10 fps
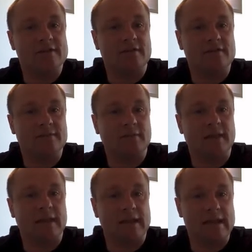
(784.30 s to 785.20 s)
of this
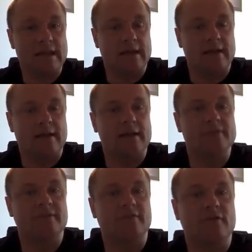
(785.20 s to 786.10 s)
planet here as
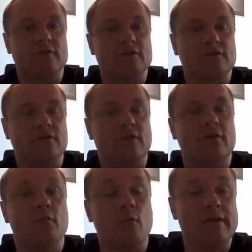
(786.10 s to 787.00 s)
a function
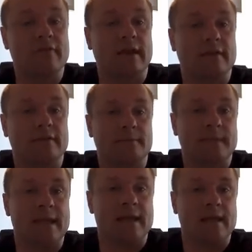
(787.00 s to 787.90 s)
of wavelength.
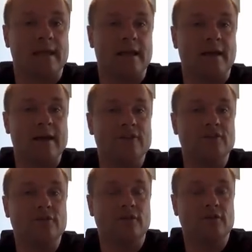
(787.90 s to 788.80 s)
Now, as you
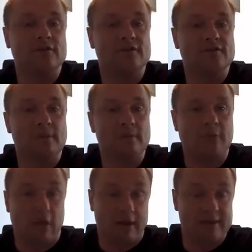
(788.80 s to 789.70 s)
look at some
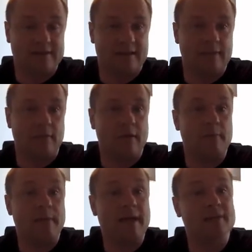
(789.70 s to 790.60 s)
light, it
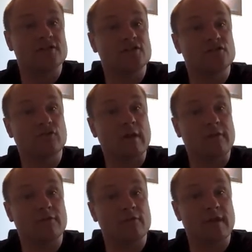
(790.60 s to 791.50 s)
might pass straight
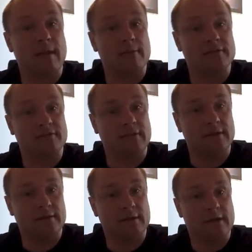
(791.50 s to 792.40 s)
through the atmosphere,
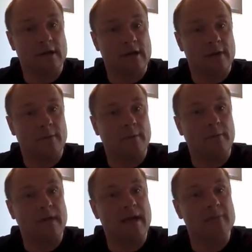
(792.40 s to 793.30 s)
but
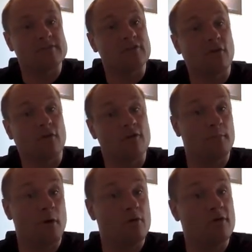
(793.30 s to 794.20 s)
perhaps not the
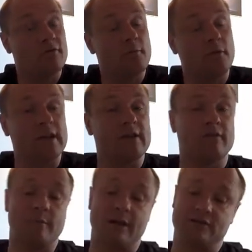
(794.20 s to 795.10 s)
bulk of the body. If
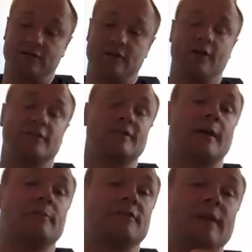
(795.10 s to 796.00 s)
you imagine the Earth's
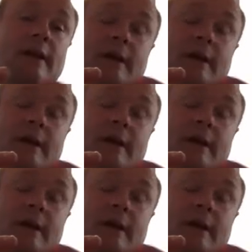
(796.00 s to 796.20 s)
atmosphere,